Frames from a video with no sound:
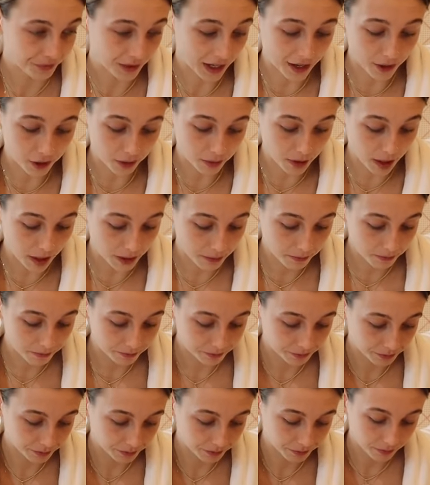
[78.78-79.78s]
I don't mind.
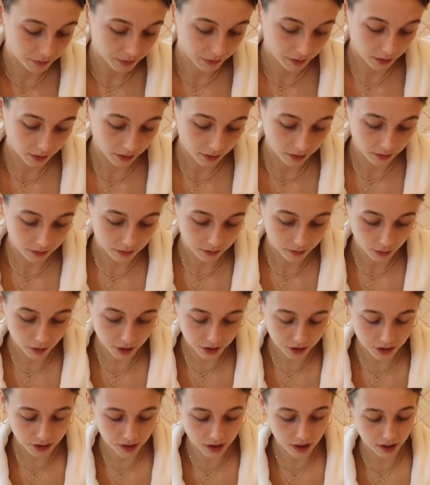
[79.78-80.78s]
What
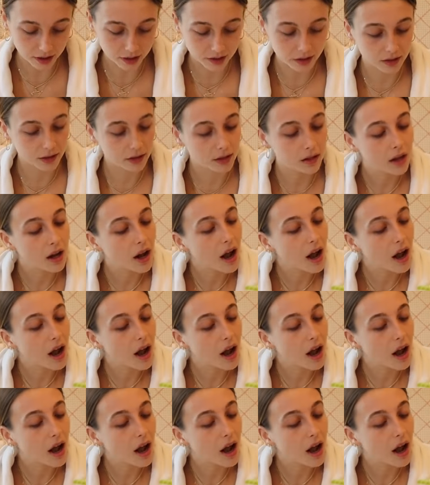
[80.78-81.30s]
is this?